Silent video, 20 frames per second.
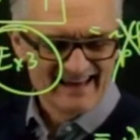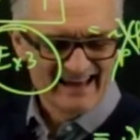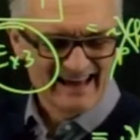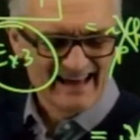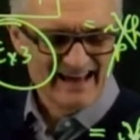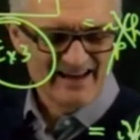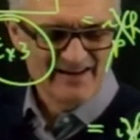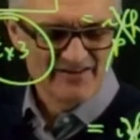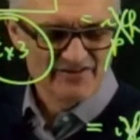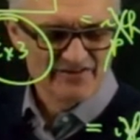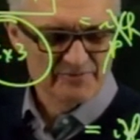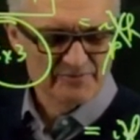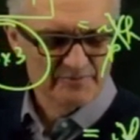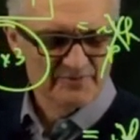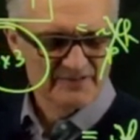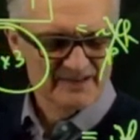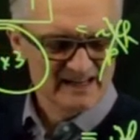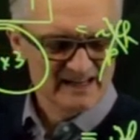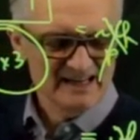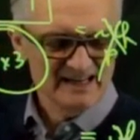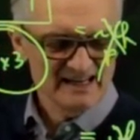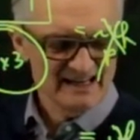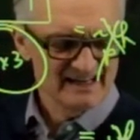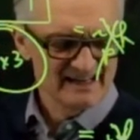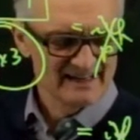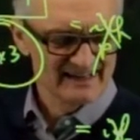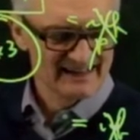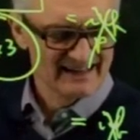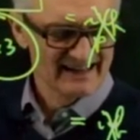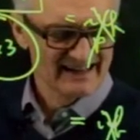if C
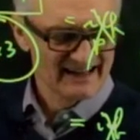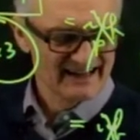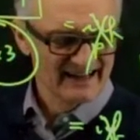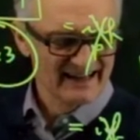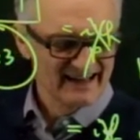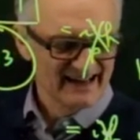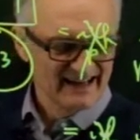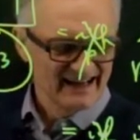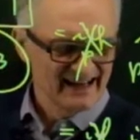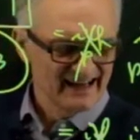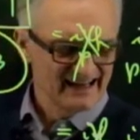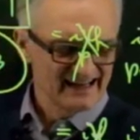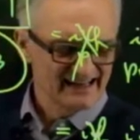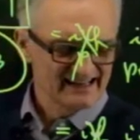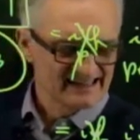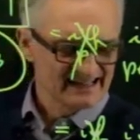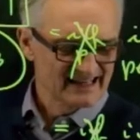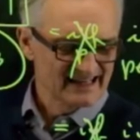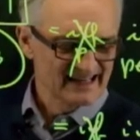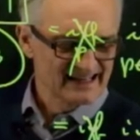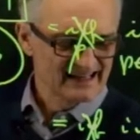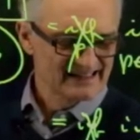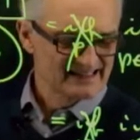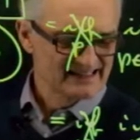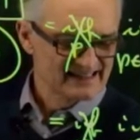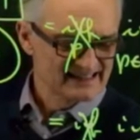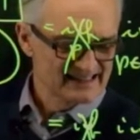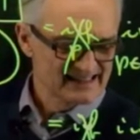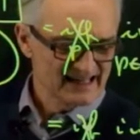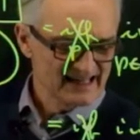is in
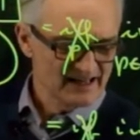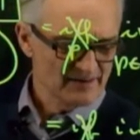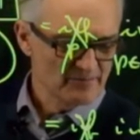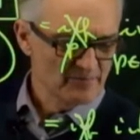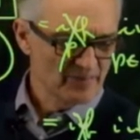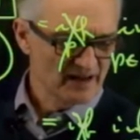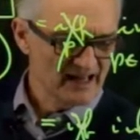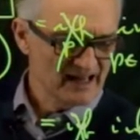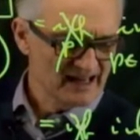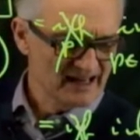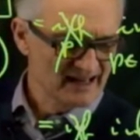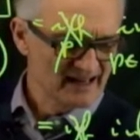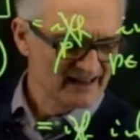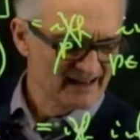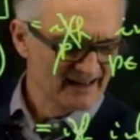CB,